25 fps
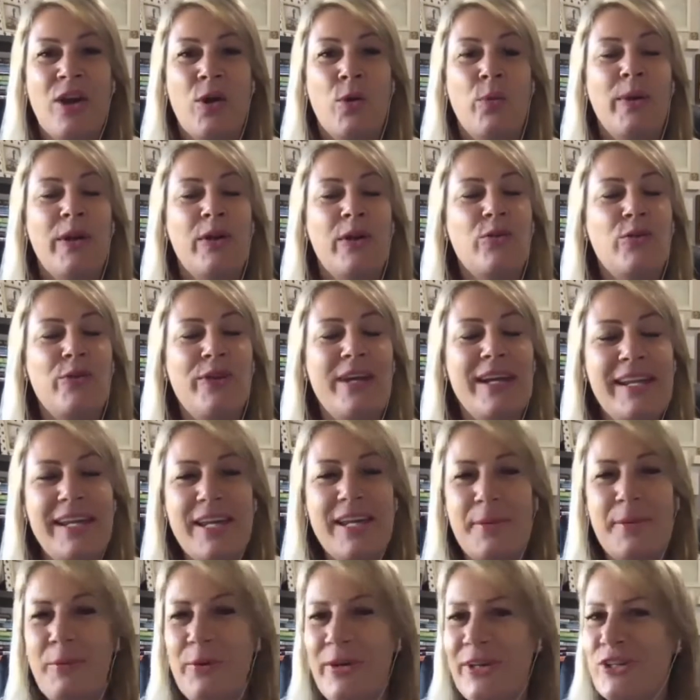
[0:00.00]
We
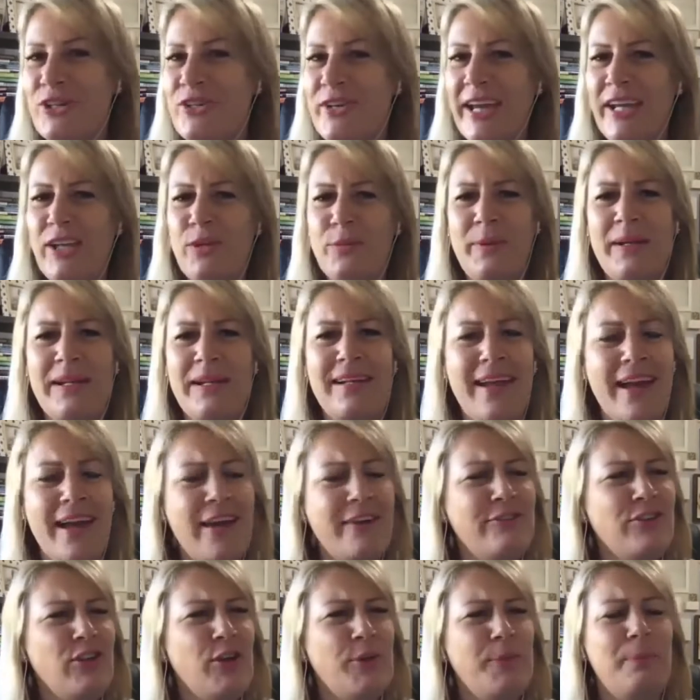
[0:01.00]
really appreciate it. We
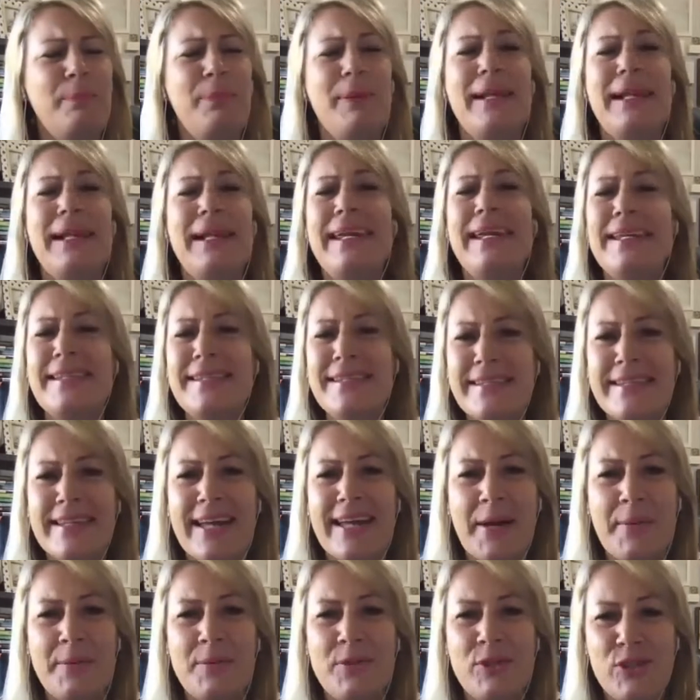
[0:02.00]
love you. Please
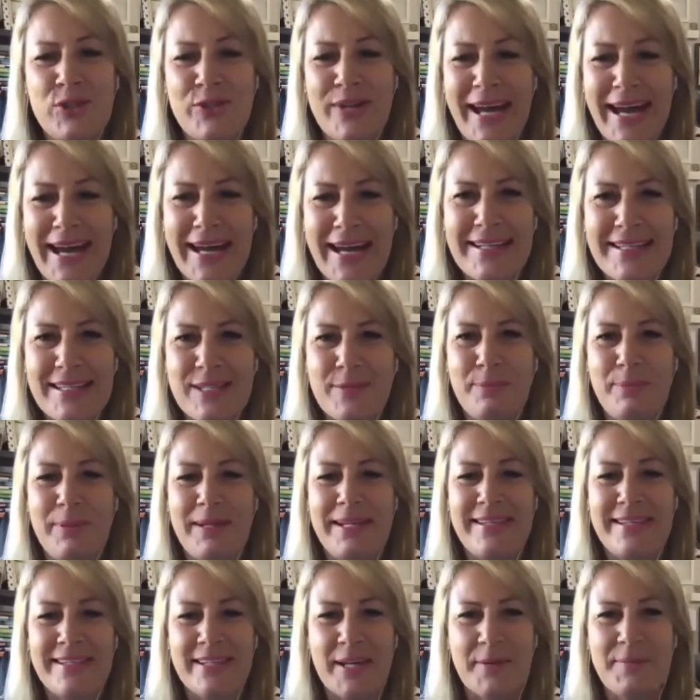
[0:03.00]
come to us.
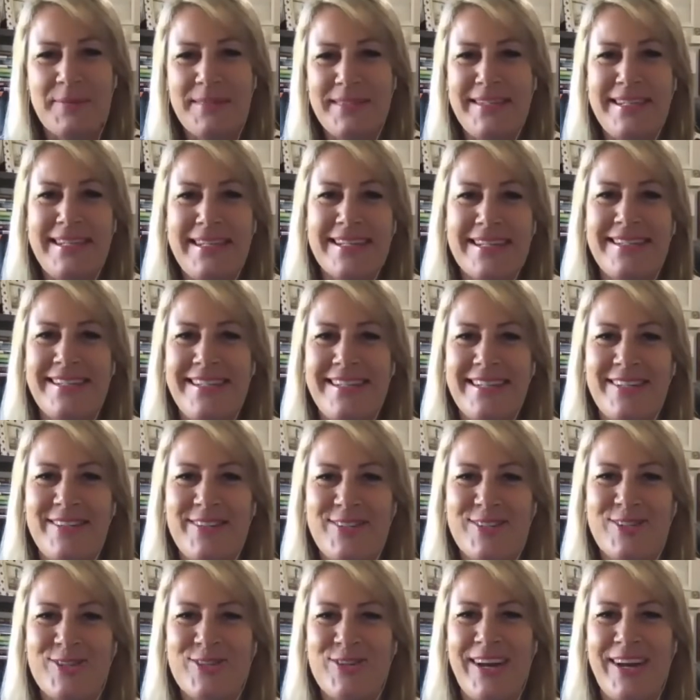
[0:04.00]
Please come see us here in
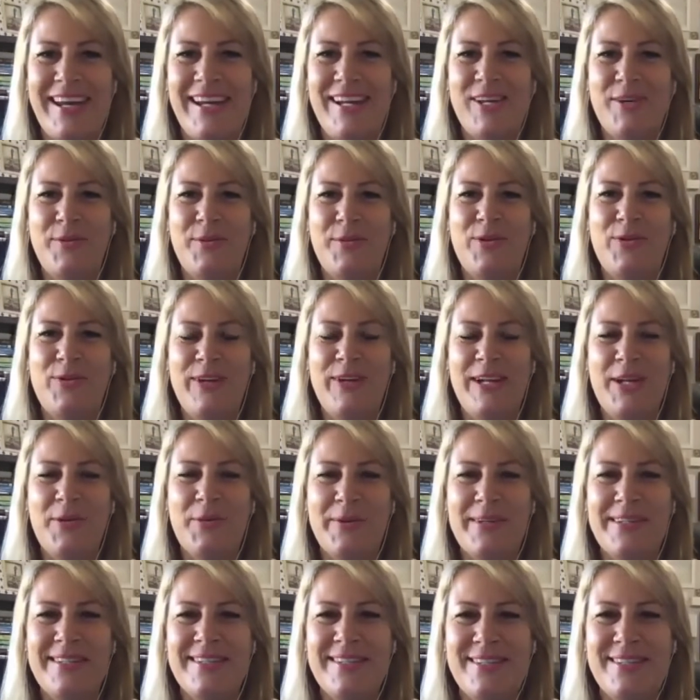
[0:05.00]
Australia. We really
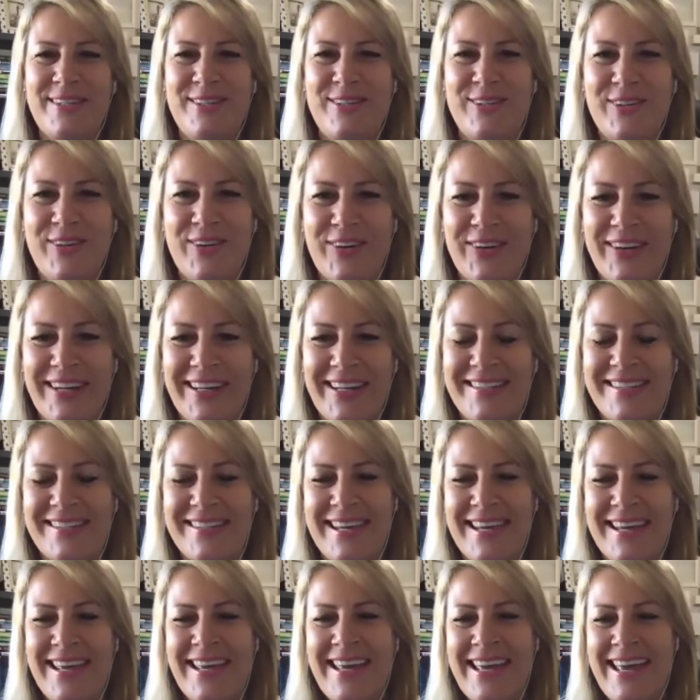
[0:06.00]
want to see you guys.
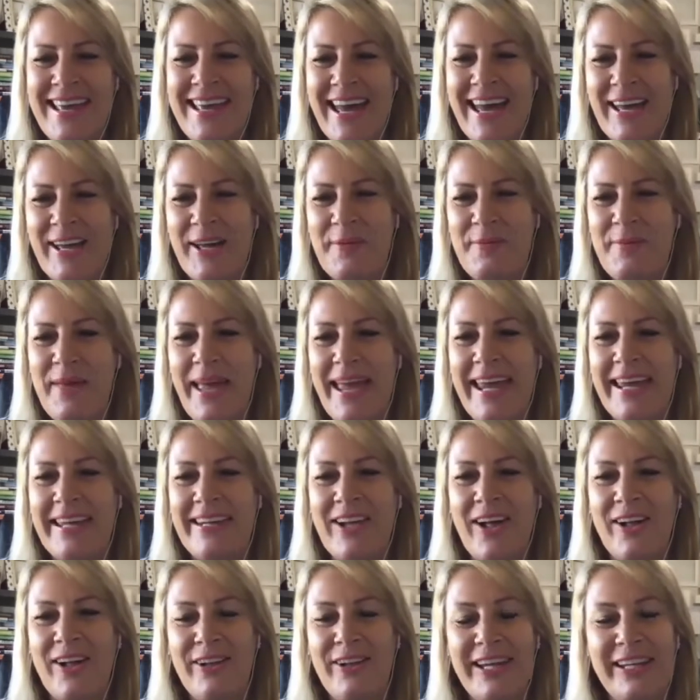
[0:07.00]

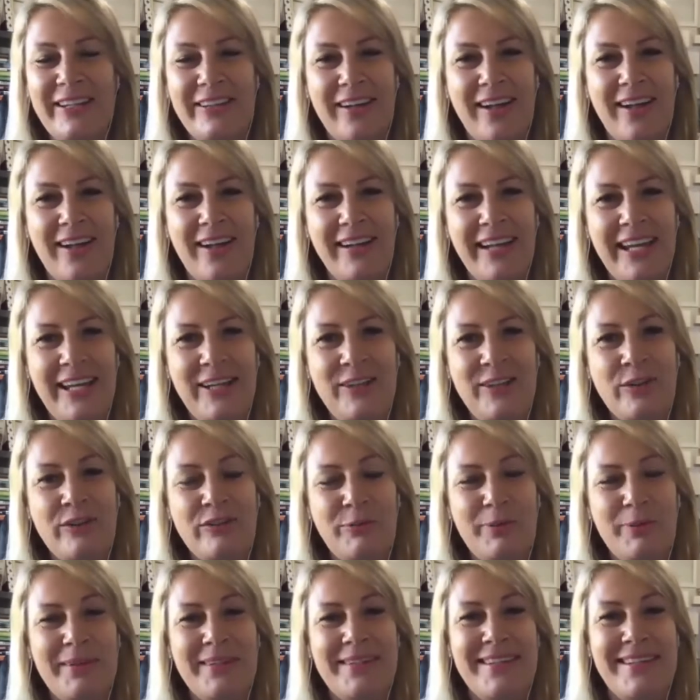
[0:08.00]
And I'll end
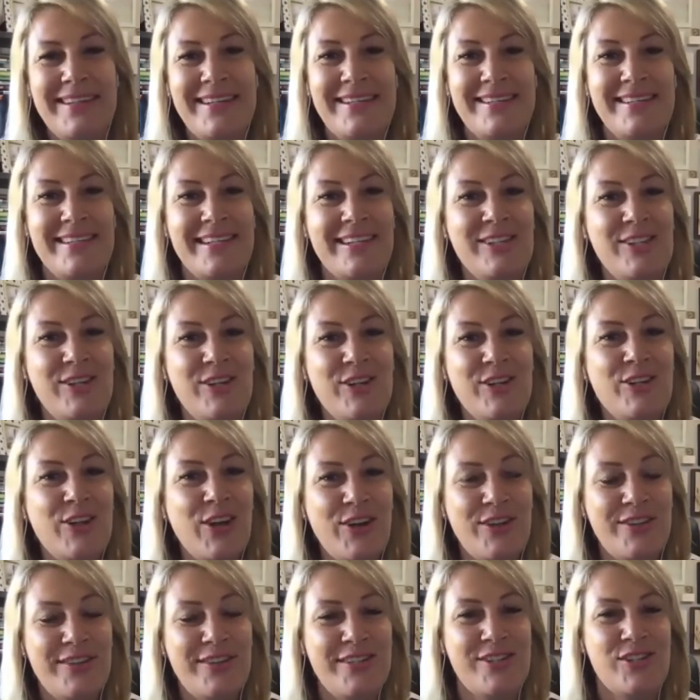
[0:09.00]
off with this. And you
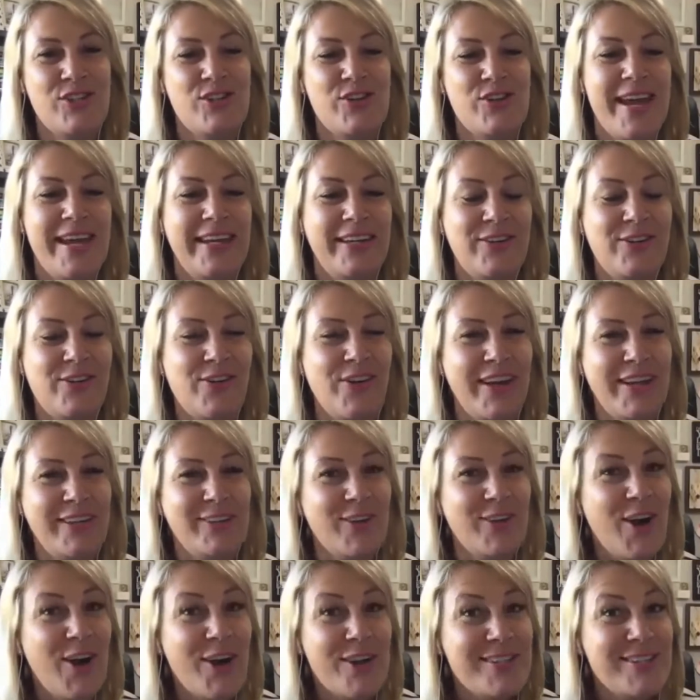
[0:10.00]
know this chant, right?
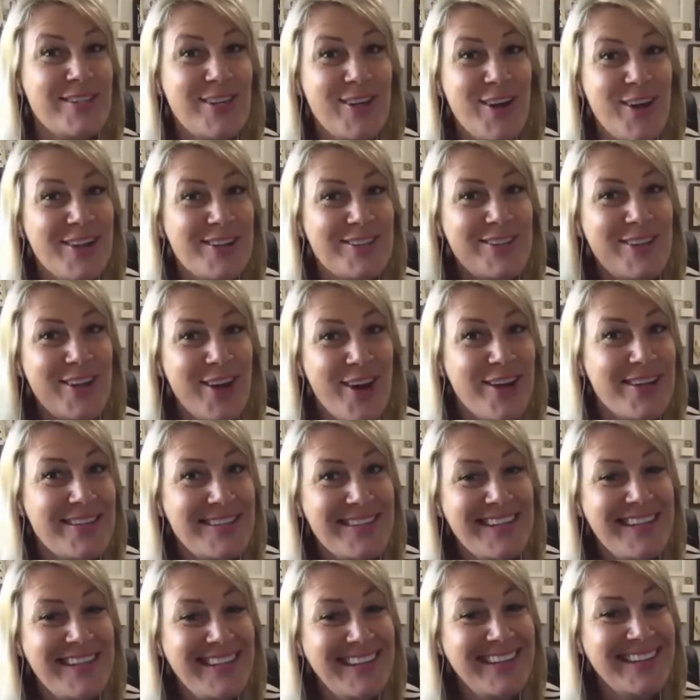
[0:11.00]
Aussie, Aussie,
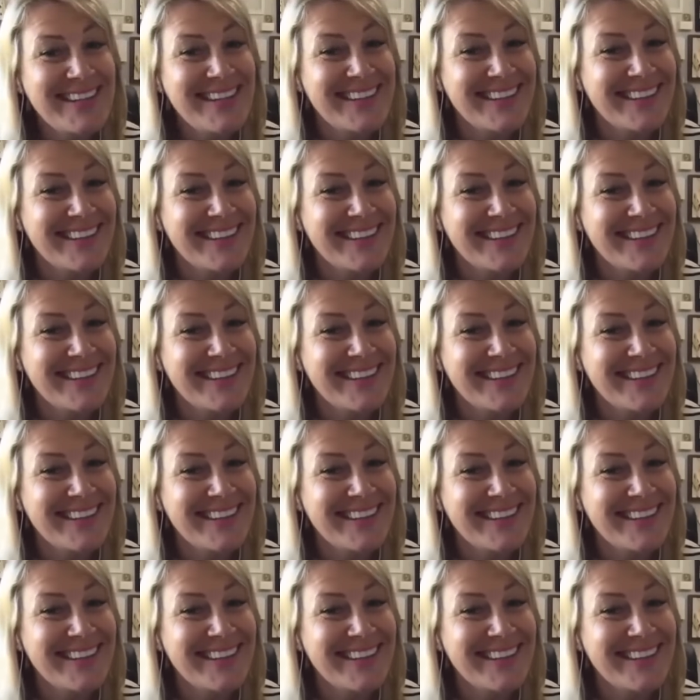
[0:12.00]
Aussie.